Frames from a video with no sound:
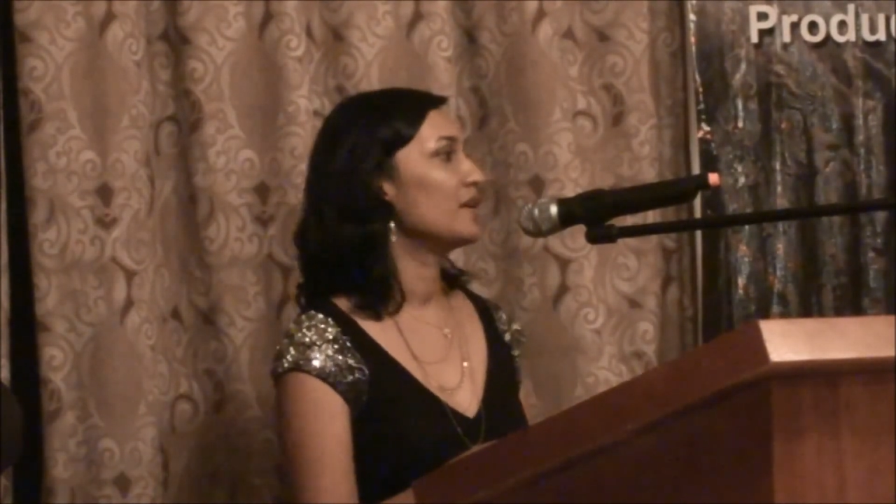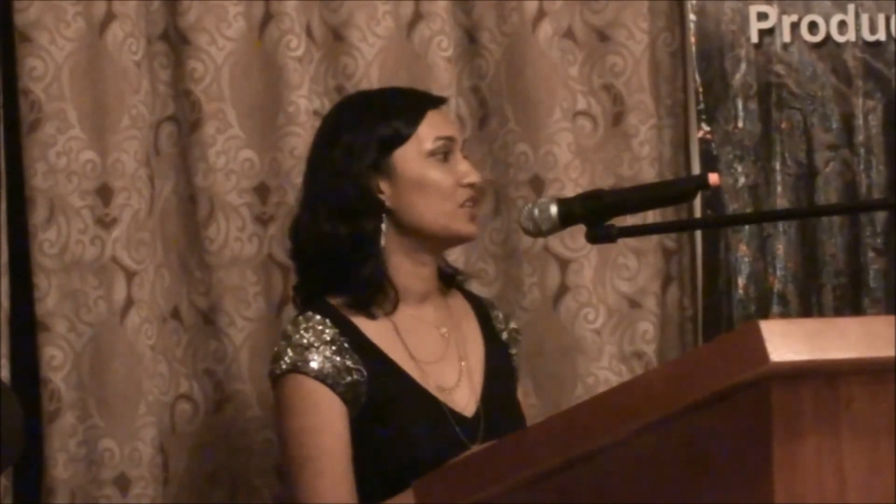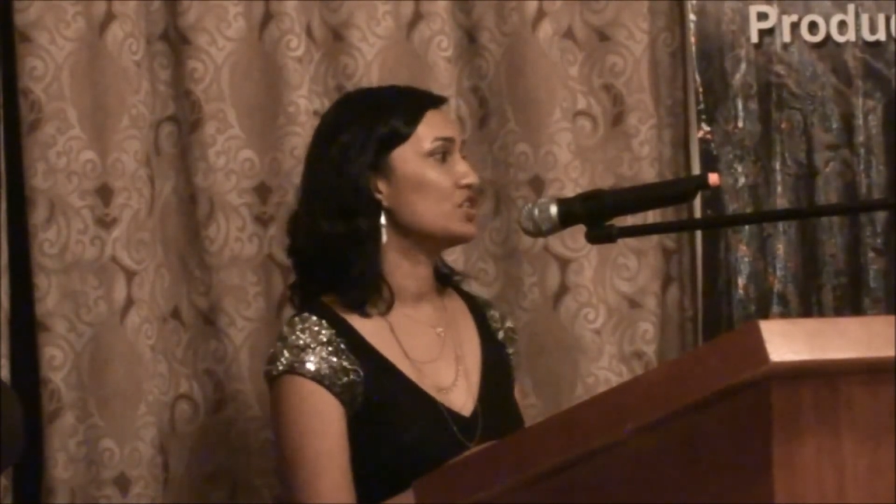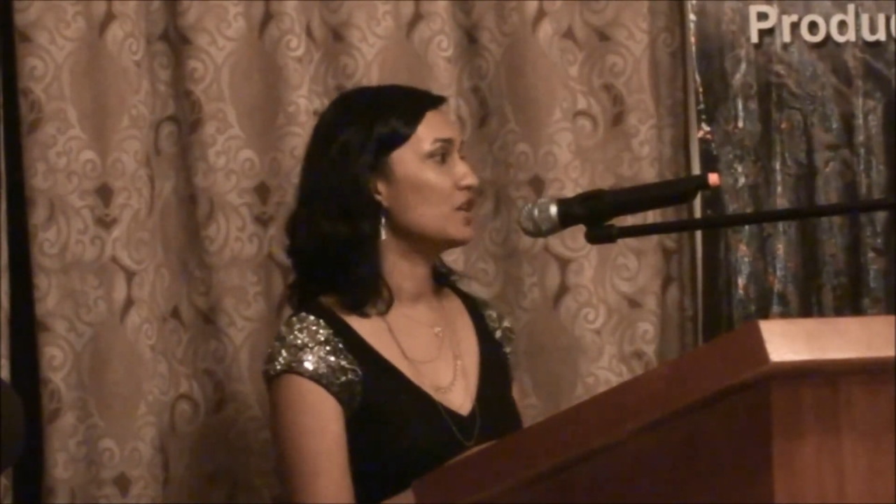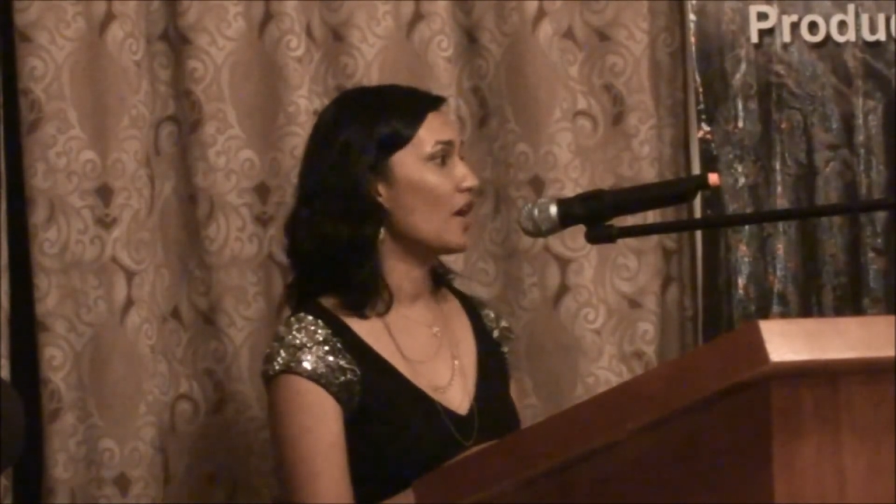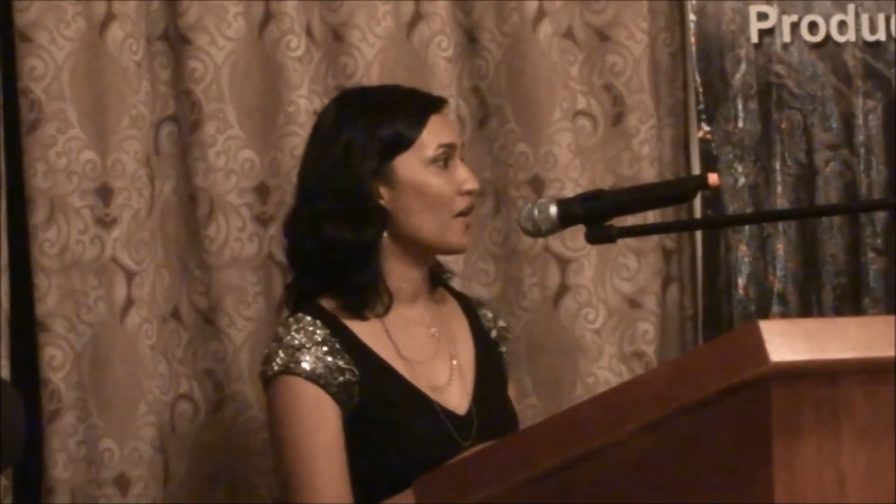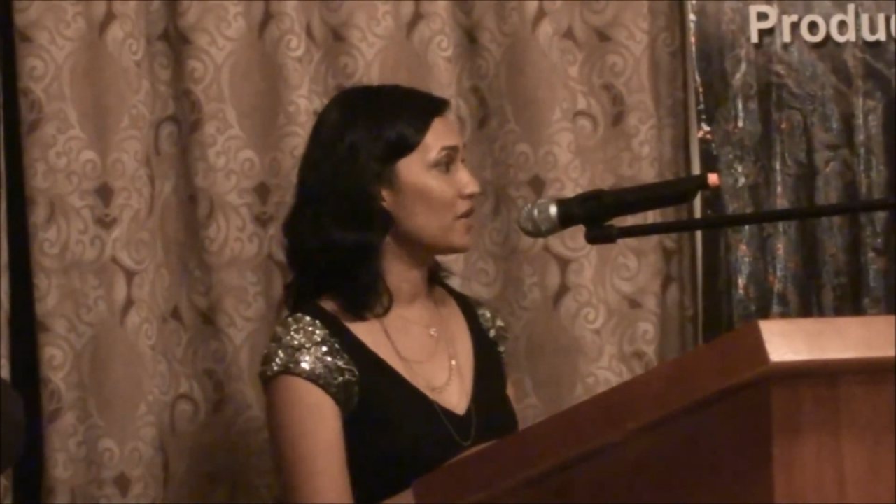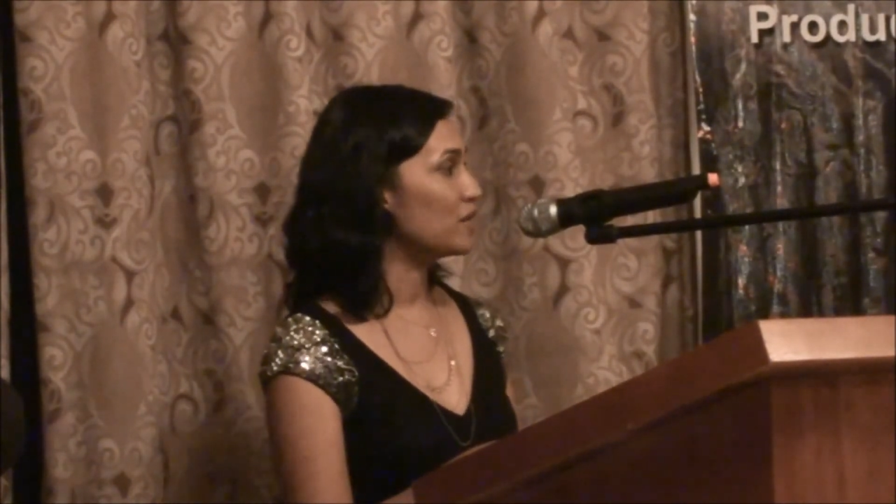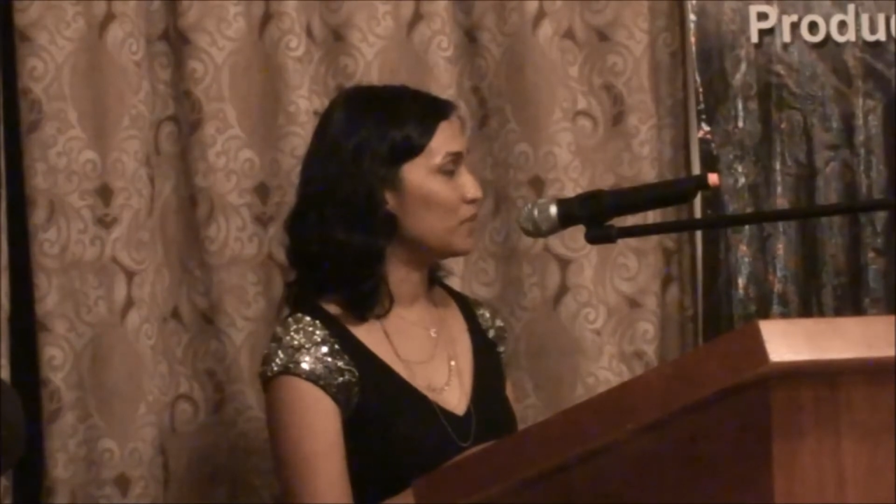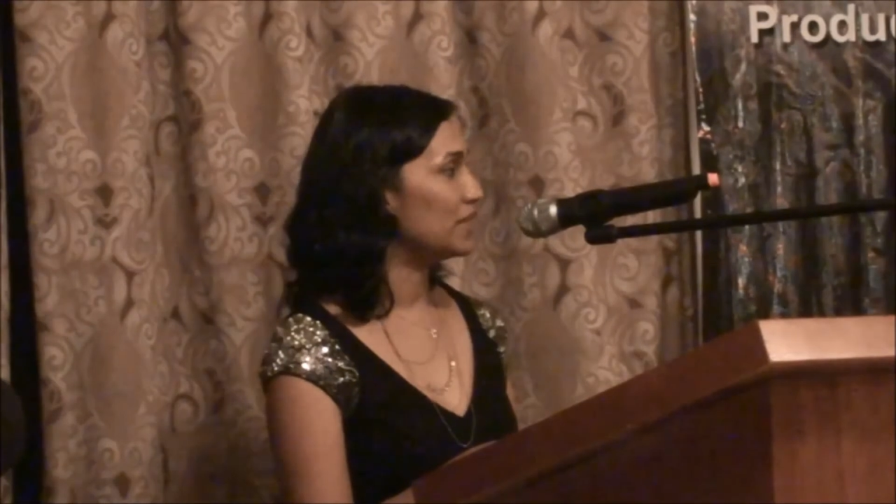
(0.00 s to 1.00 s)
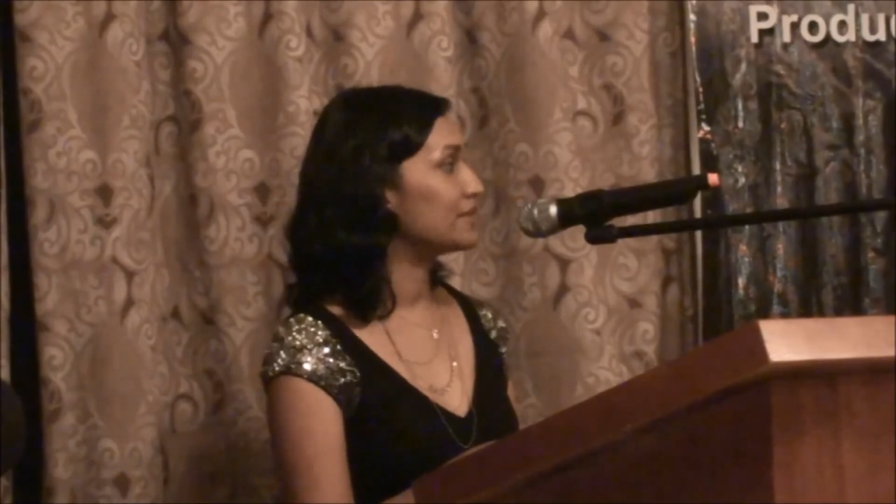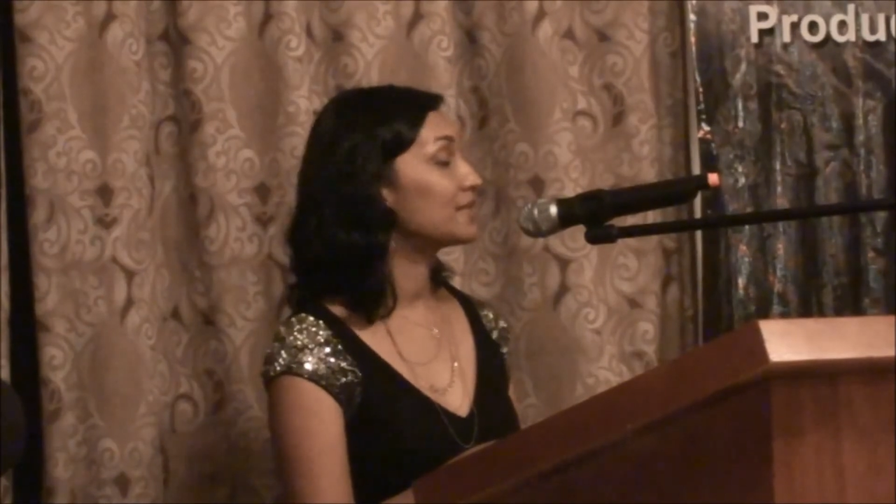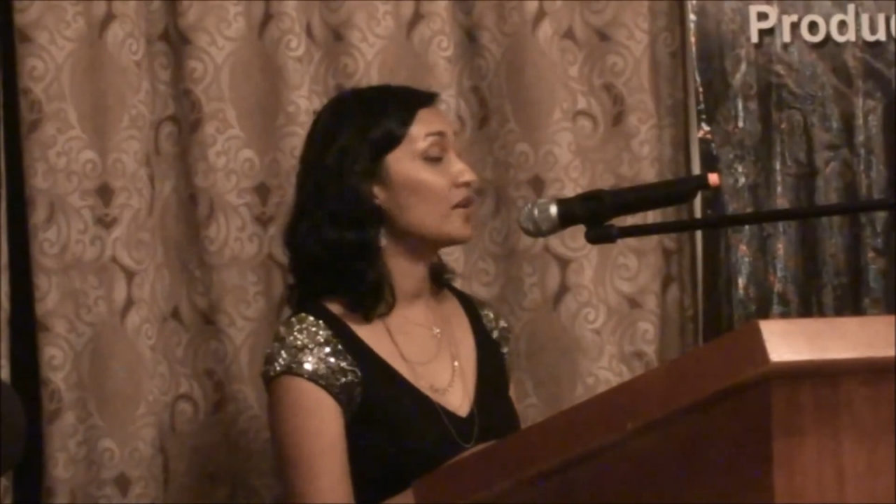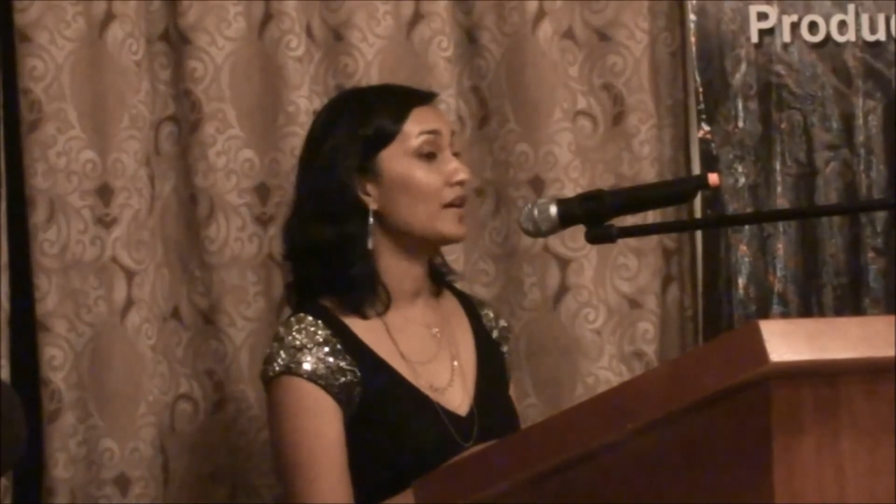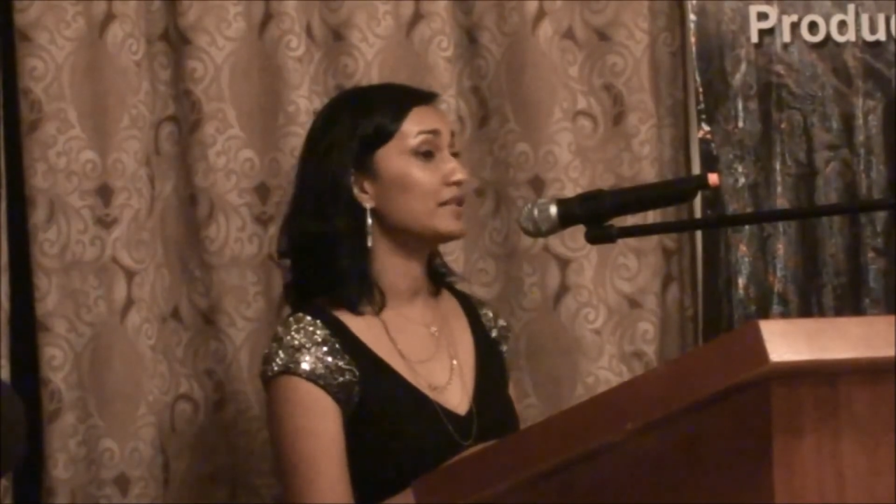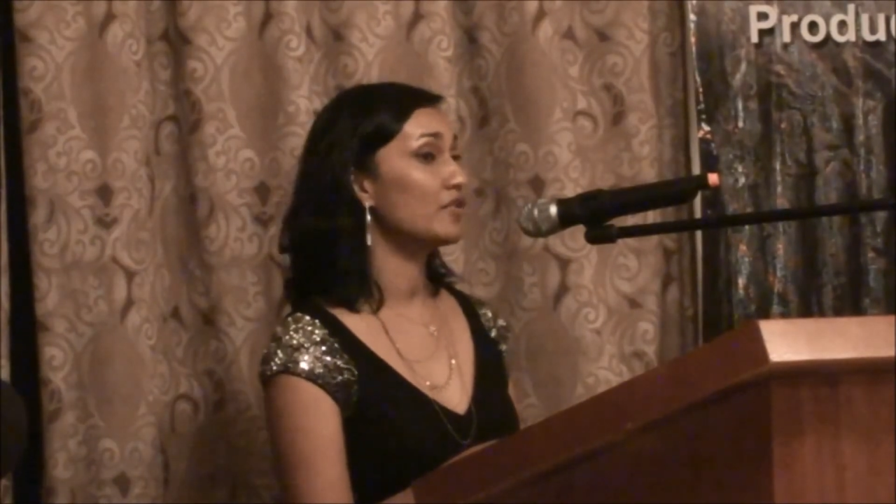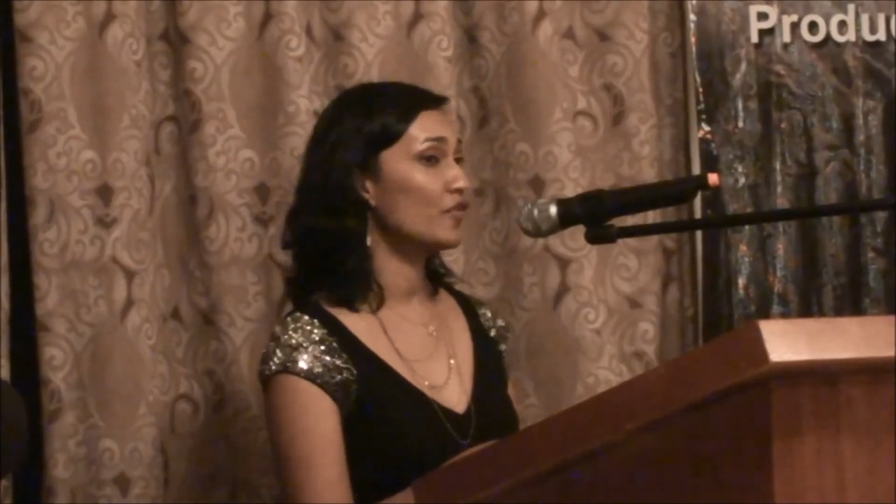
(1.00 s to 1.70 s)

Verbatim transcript: GRDB, starting